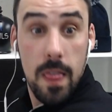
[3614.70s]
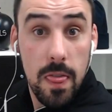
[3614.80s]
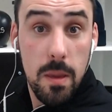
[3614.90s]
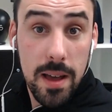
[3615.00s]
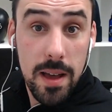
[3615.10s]

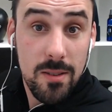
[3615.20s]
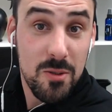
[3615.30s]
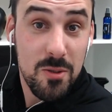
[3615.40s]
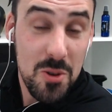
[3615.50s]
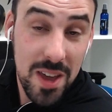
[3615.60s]
the bell
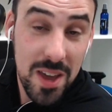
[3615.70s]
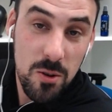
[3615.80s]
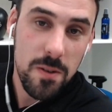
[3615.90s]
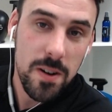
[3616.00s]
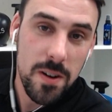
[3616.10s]
so you get
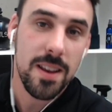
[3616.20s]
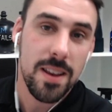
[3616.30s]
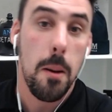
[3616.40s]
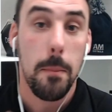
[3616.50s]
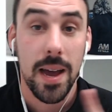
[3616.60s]
notified
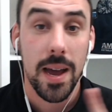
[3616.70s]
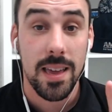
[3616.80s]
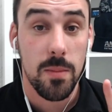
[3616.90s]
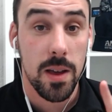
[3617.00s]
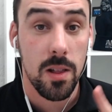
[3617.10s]
by
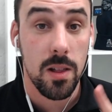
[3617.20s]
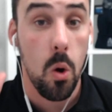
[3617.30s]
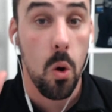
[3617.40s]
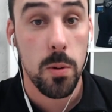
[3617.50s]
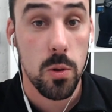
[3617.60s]
email
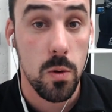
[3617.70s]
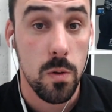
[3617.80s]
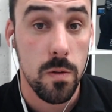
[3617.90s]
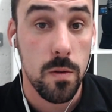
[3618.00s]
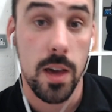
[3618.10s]
or push
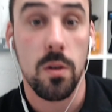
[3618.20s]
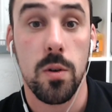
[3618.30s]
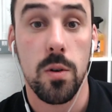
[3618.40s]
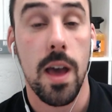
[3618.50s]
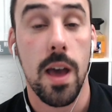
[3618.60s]
notification on your
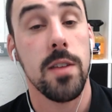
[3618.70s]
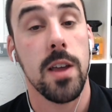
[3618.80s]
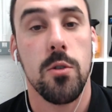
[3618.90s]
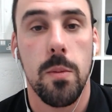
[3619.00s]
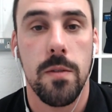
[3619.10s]
phone every time
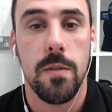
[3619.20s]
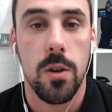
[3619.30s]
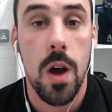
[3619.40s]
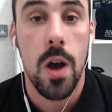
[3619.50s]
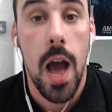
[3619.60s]
we drop a
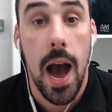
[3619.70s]
video